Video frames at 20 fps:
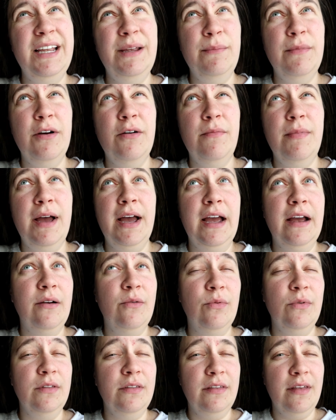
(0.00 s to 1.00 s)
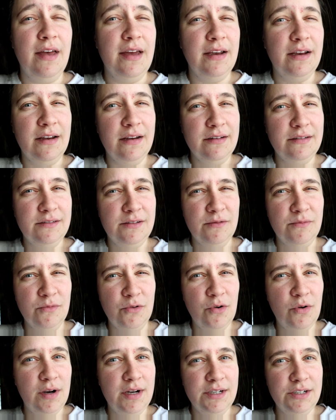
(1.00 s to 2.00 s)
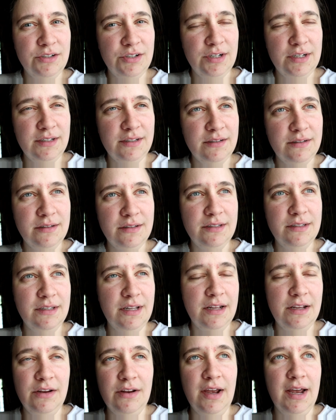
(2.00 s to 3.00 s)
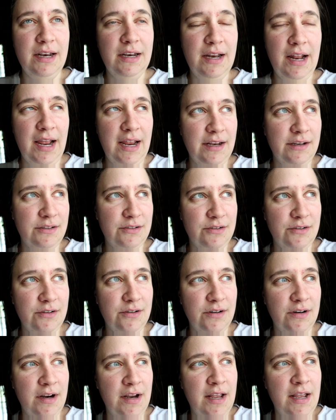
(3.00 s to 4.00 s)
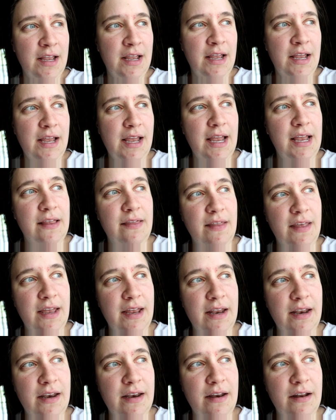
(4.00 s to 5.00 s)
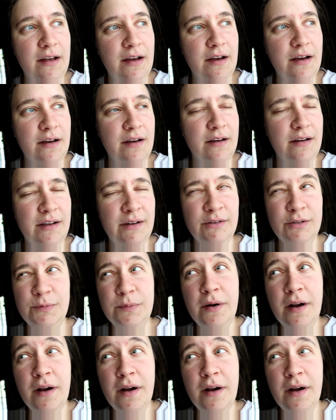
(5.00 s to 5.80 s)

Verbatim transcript: an email back with like some questions that you had to answer. And then uh, it was